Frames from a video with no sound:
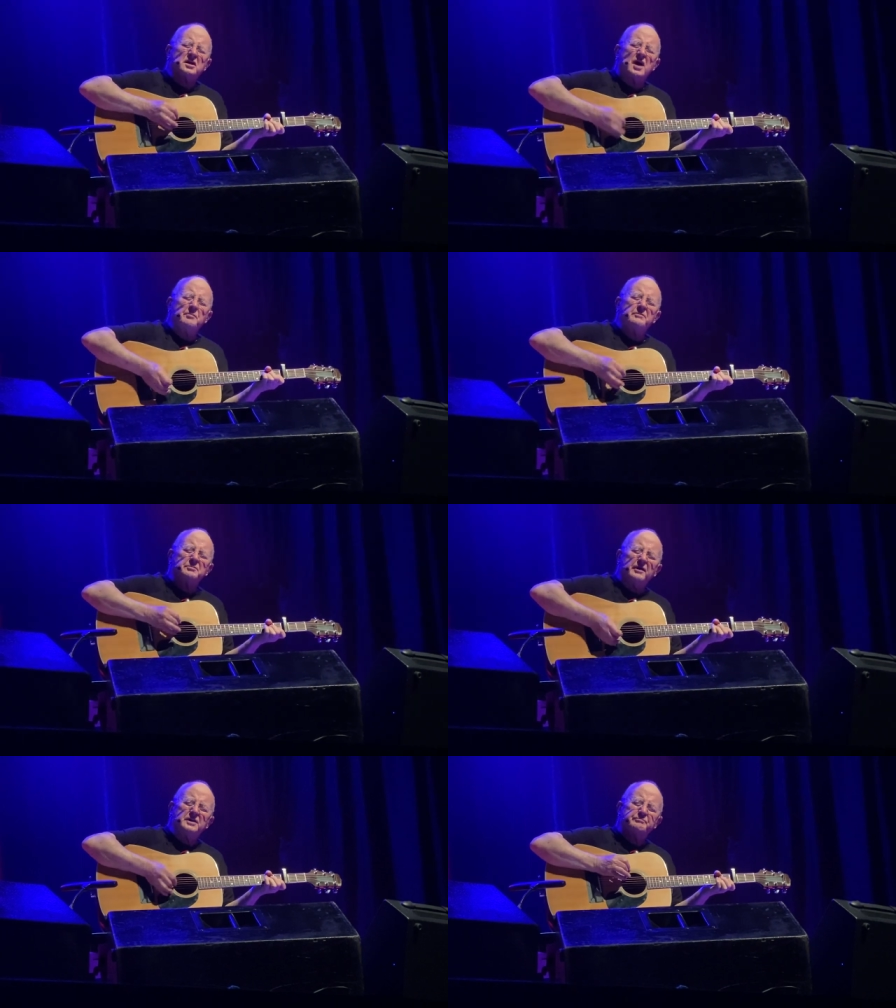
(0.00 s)

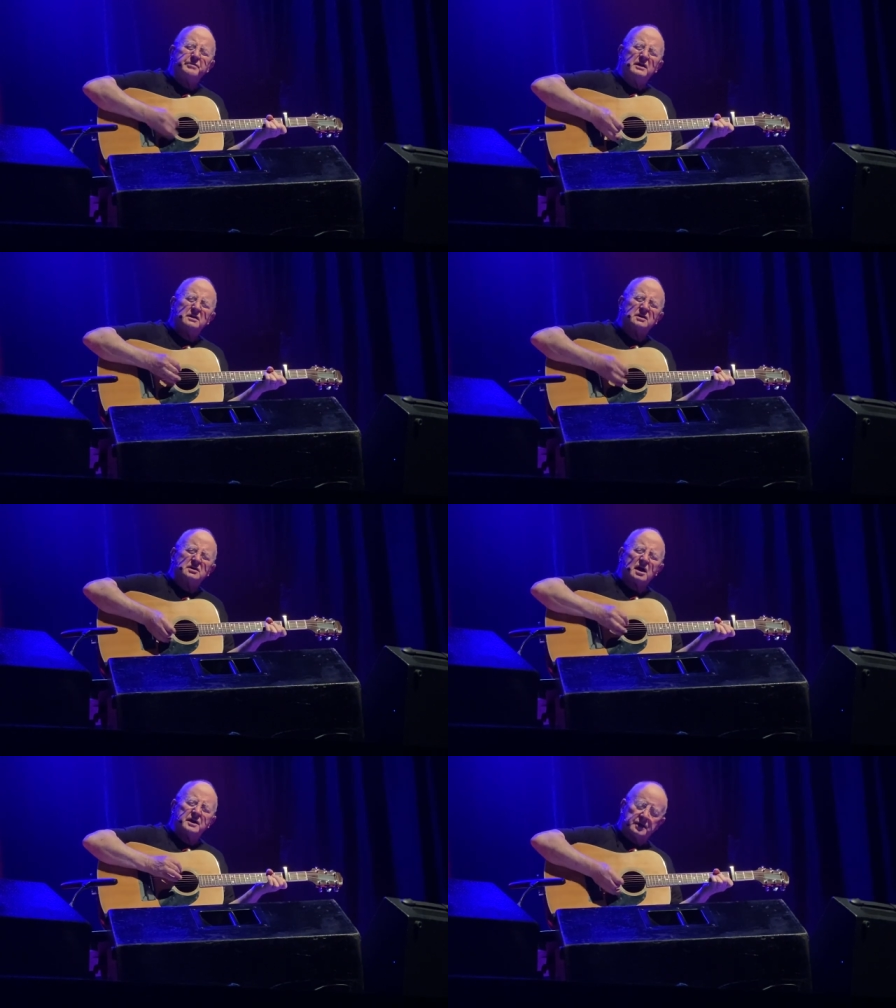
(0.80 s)
coming by a building
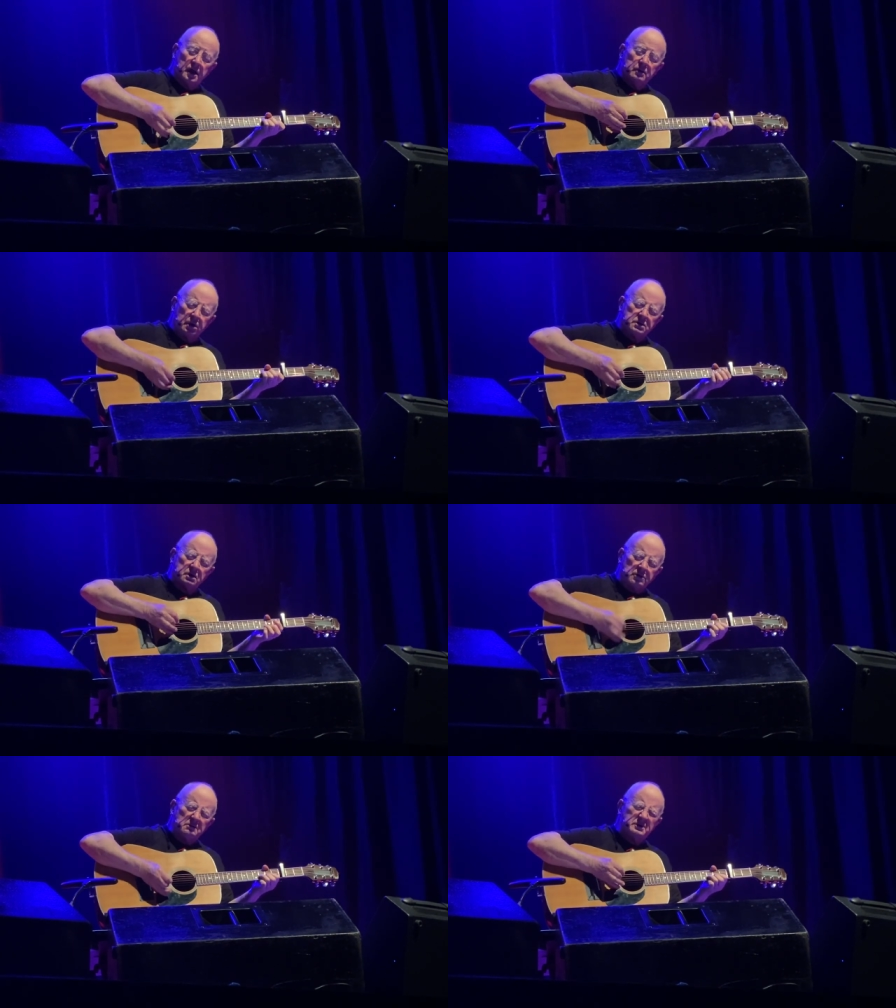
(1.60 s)
site where the
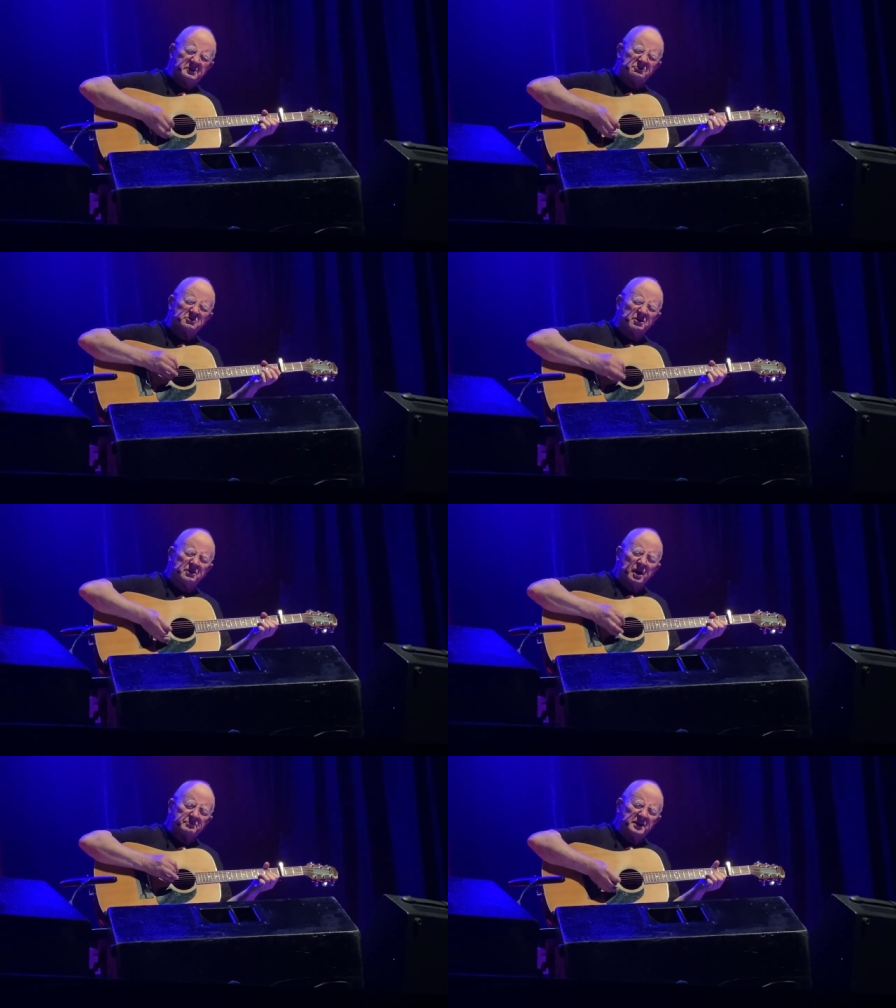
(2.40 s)
ground was
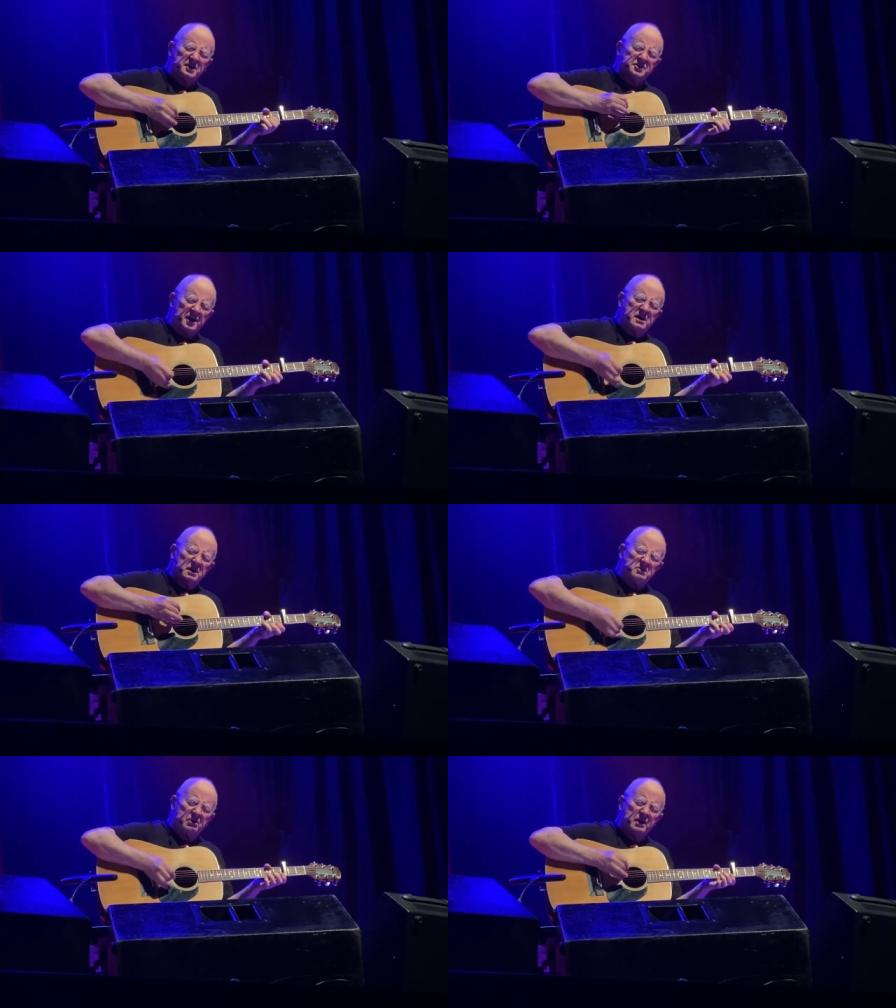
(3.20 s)
rutted, big the
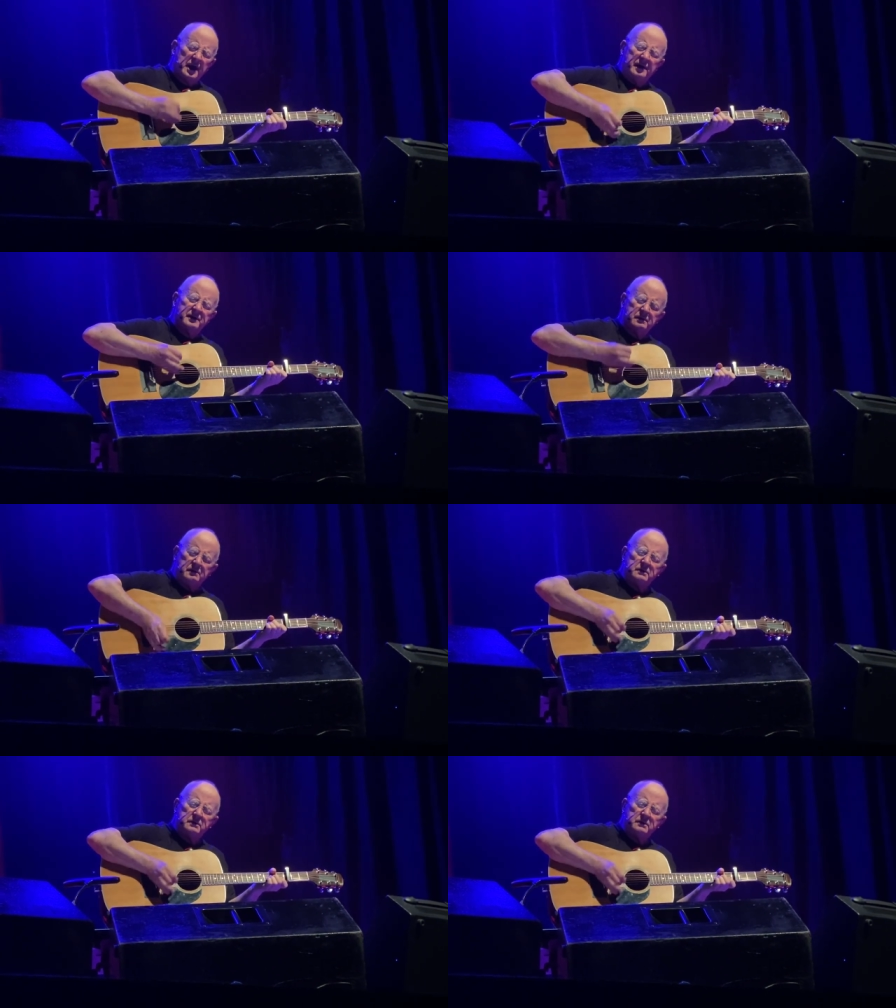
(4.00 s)
trail of wheel.